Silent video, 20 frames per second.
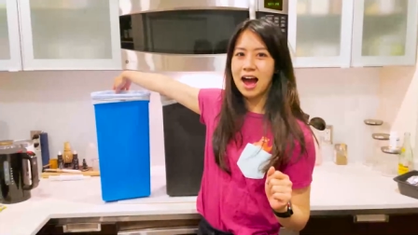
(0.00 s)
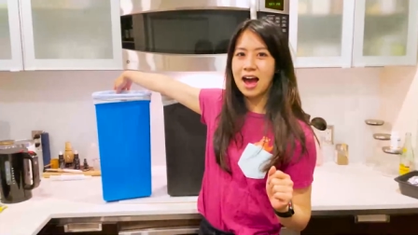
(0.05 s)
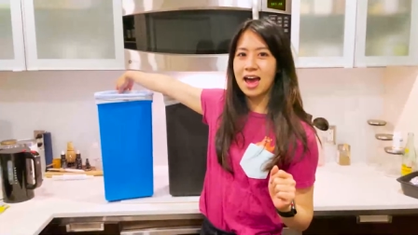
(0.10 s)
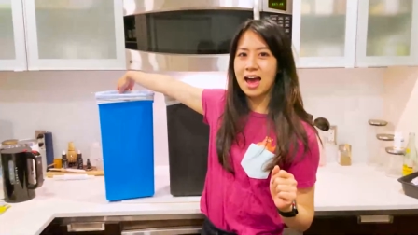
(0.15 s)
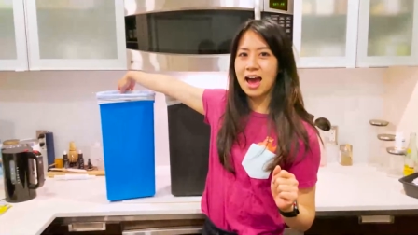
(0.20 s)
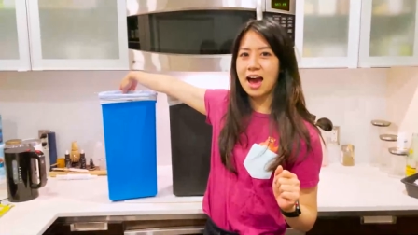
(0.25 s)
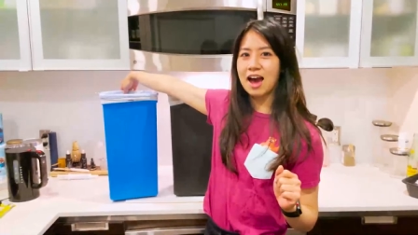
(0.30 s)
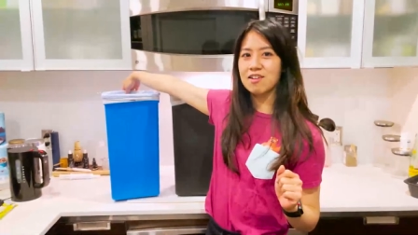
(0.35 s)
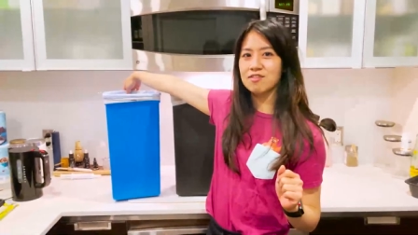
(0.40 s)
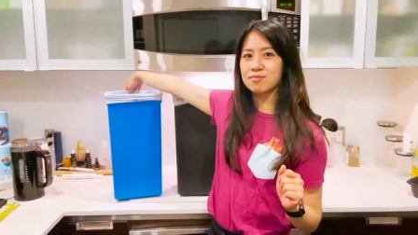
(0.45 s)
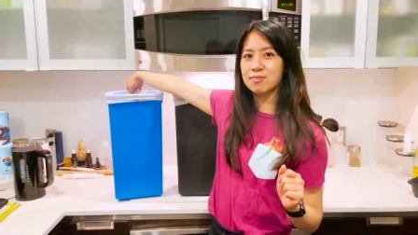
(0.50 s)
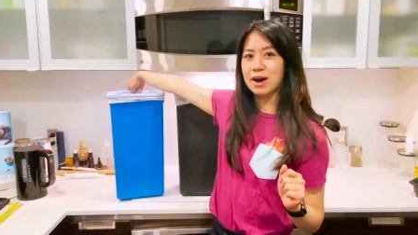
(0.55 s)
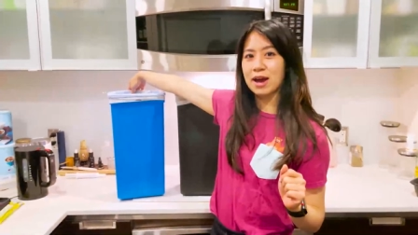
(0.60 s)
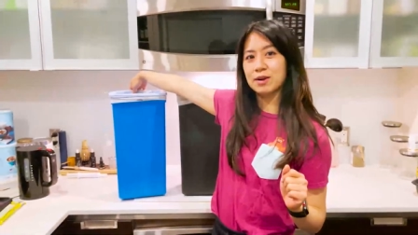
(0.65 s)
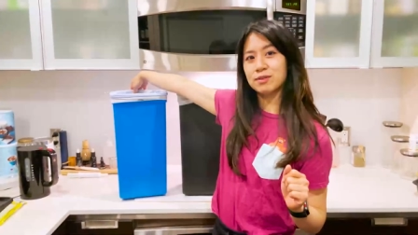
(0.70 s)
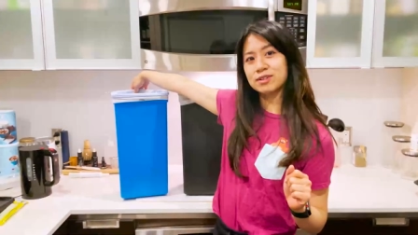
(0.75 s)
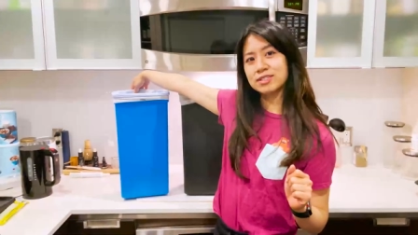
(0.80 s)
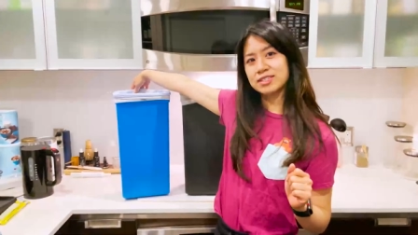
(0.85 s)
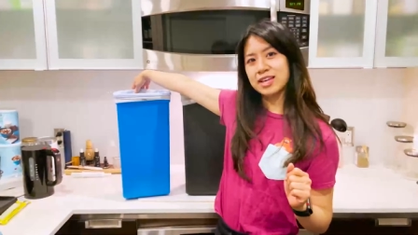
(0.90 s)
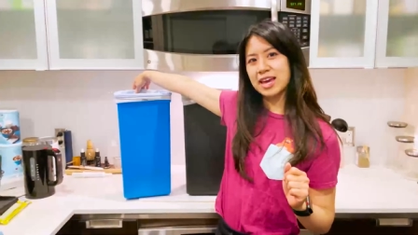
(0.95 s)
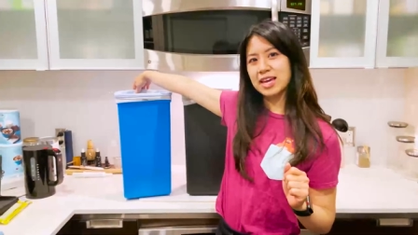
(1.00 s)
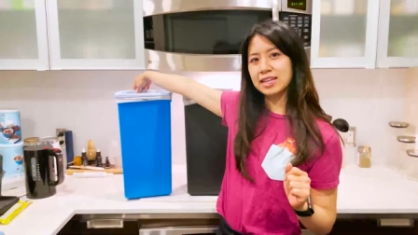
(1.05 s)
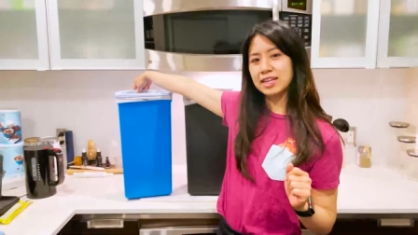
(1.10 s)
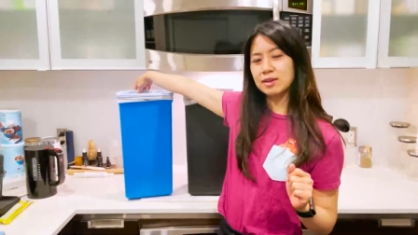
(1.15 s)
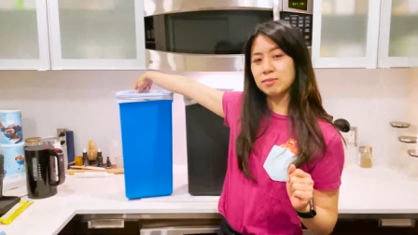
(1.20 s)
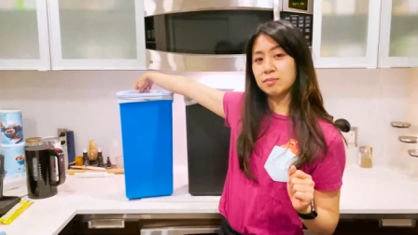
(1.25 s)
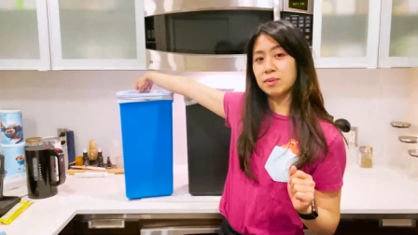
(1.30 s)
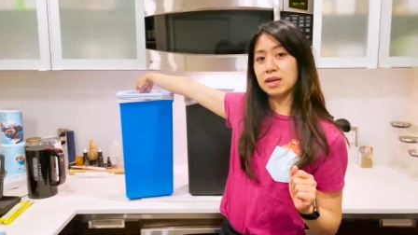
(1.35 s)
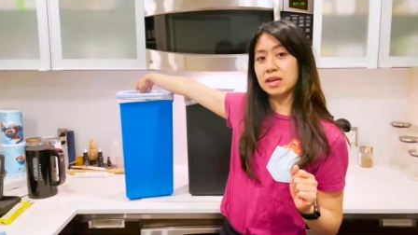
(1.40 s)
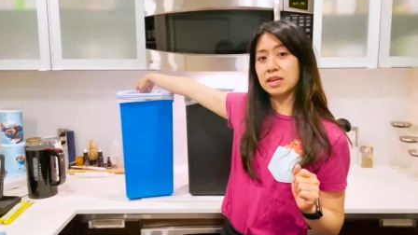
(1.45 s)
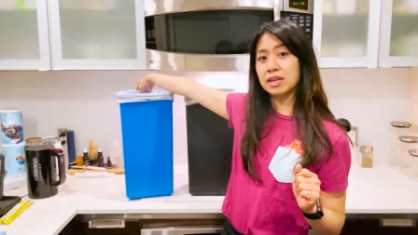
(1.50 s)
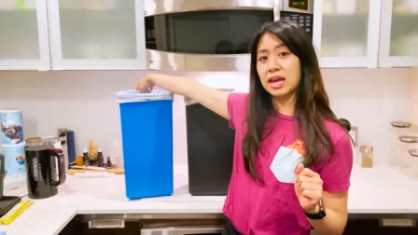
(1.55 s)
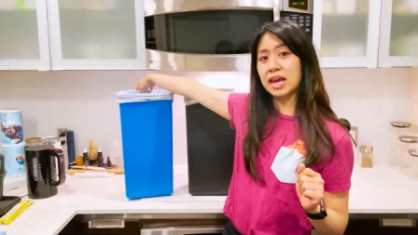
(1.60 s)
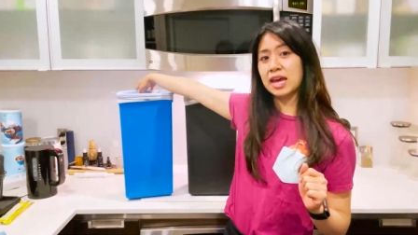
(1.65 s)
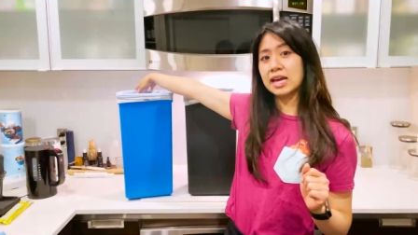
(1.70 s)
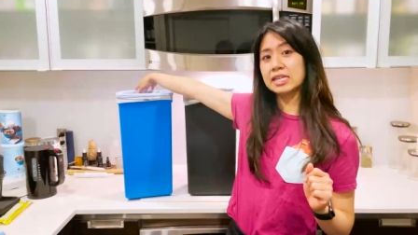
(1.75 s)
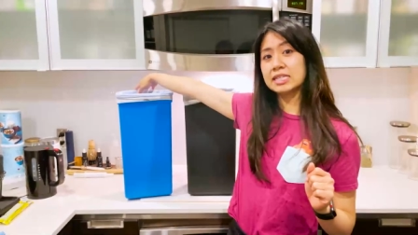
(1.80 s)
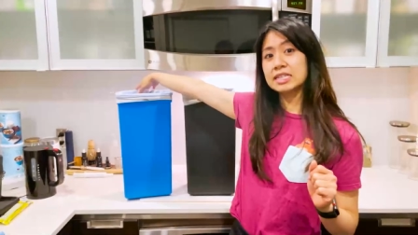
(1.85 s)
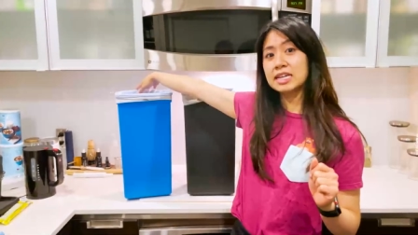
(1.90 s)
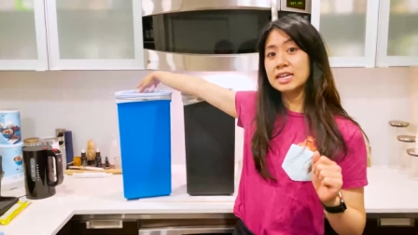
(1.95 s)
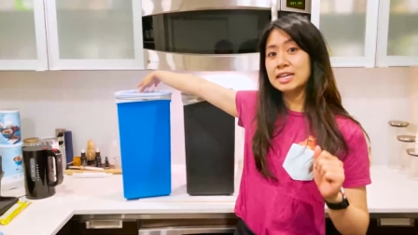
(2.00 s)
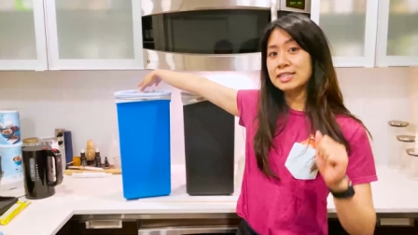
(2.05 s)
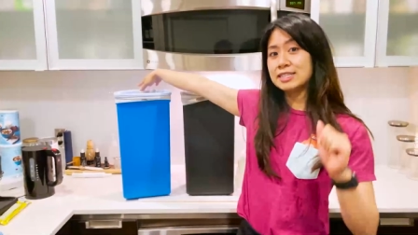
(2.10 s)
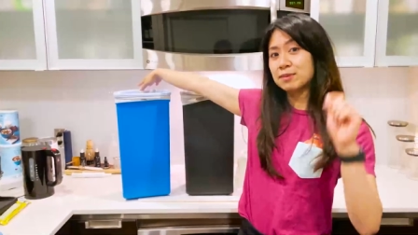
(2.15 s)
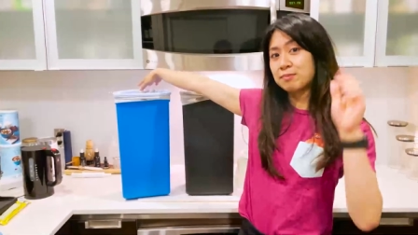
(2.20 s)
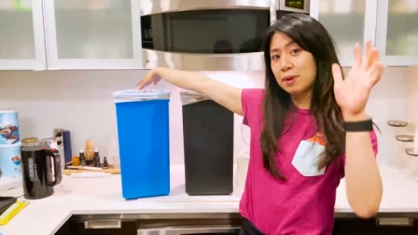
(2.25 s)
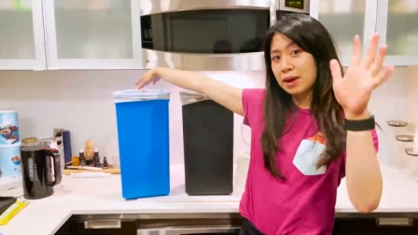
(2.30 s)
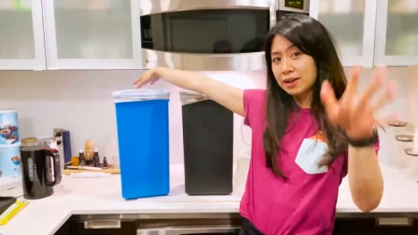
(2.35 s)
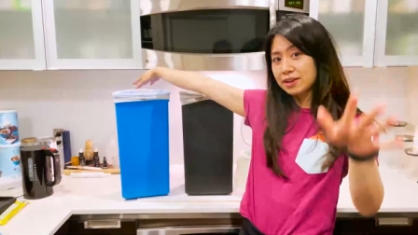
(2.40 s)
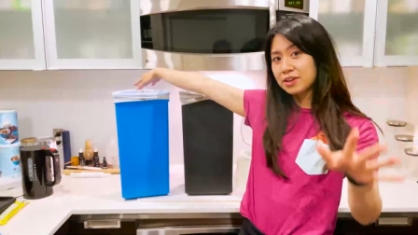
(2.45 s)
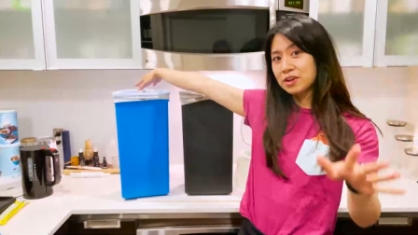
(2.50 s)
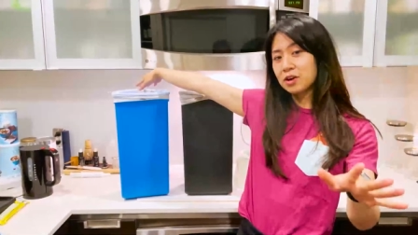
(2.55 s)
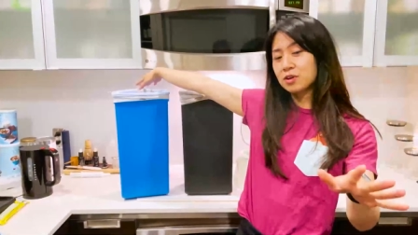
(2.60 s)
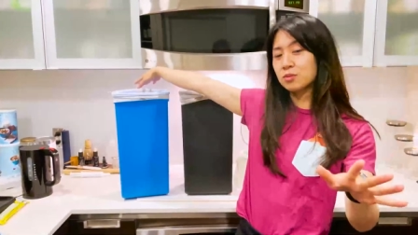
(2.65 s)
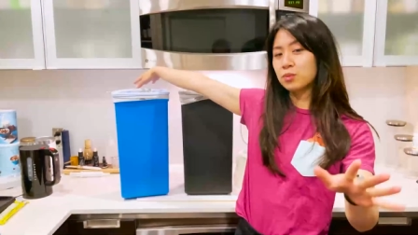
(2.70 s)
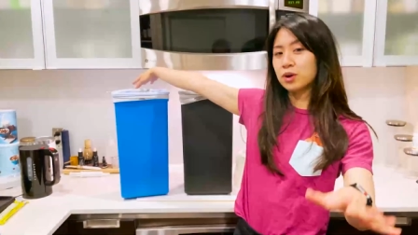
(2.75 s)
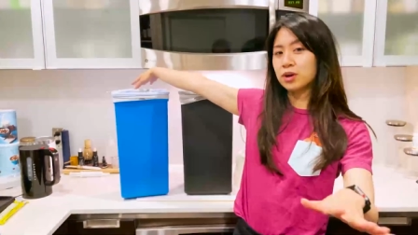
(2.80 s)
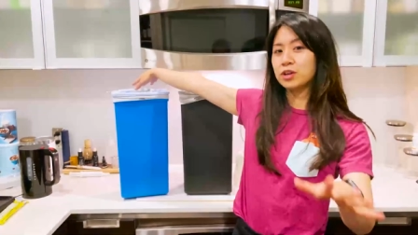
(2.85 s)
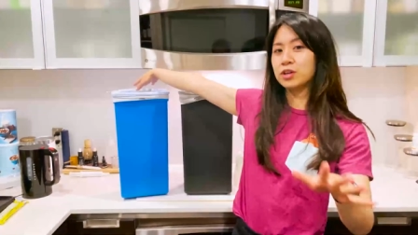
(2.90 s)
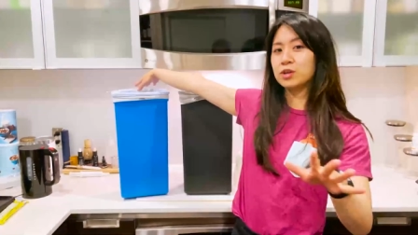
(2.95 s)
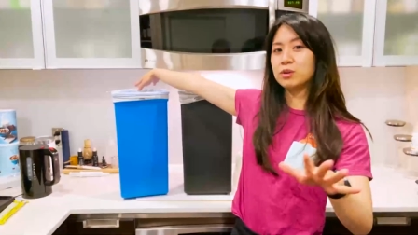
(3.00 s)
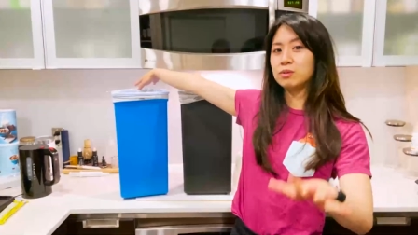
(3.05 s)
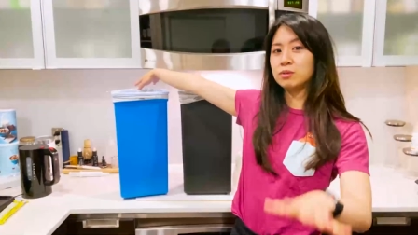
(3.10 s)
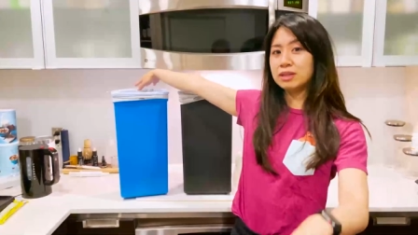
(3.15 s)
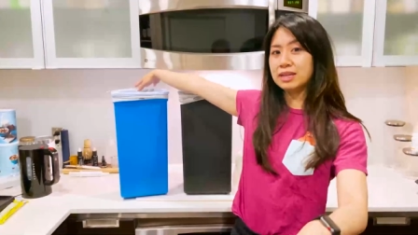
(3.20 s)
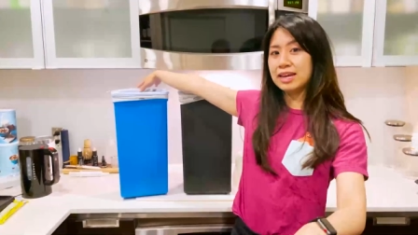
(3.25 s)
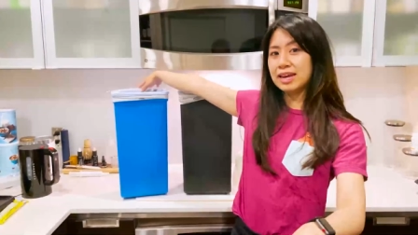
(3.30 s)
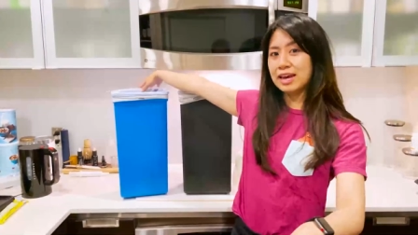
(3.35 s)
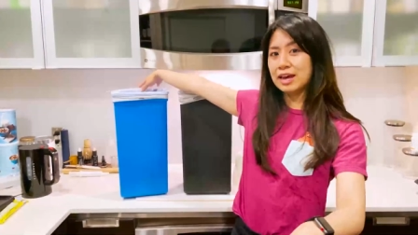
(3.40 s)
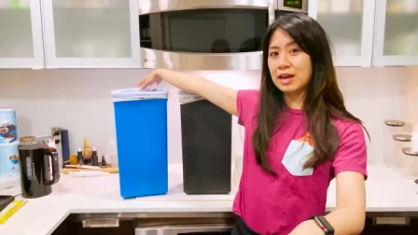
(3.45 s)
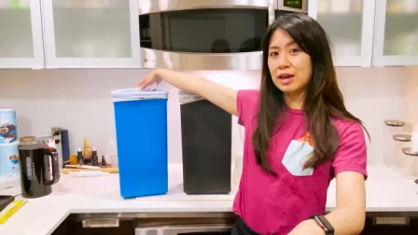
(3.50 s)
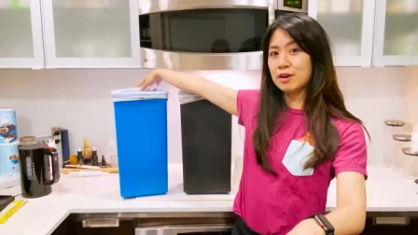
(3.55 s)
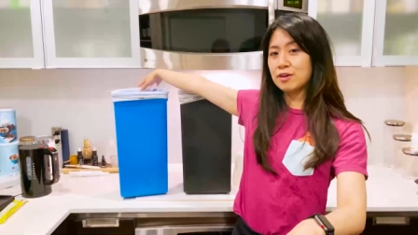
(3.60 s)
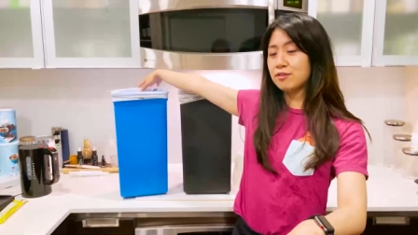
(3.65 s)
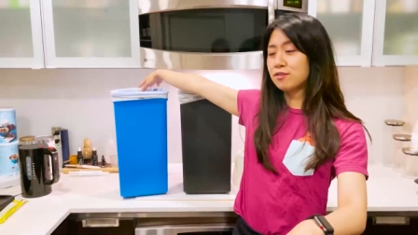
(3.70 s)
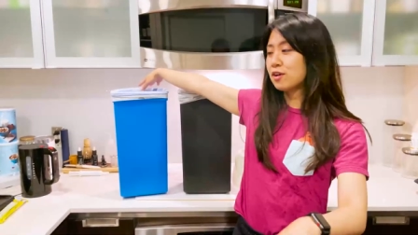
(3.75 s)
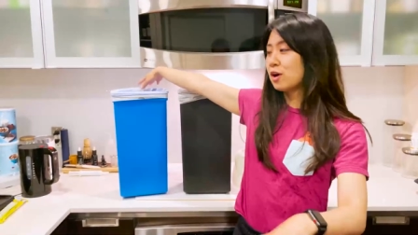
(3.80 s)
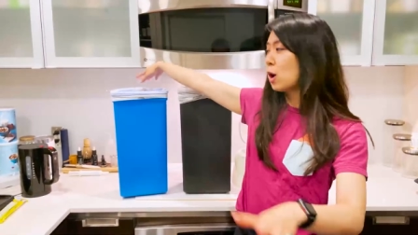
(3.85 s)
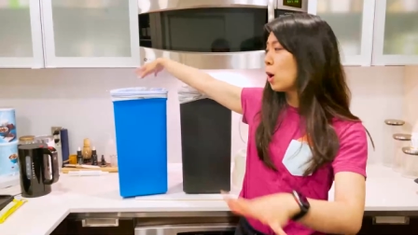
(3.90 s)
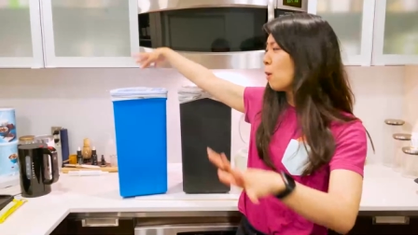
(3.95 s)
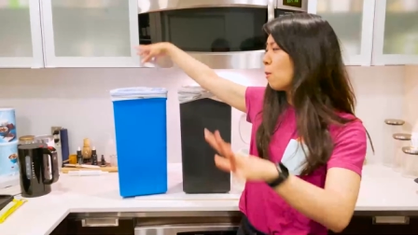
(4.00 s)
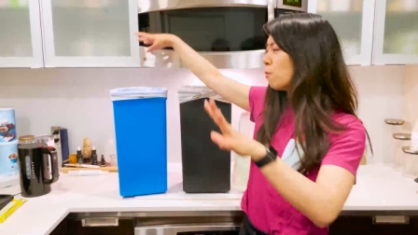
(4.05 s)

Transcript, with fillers: I have my recycling bin and depending on where you live,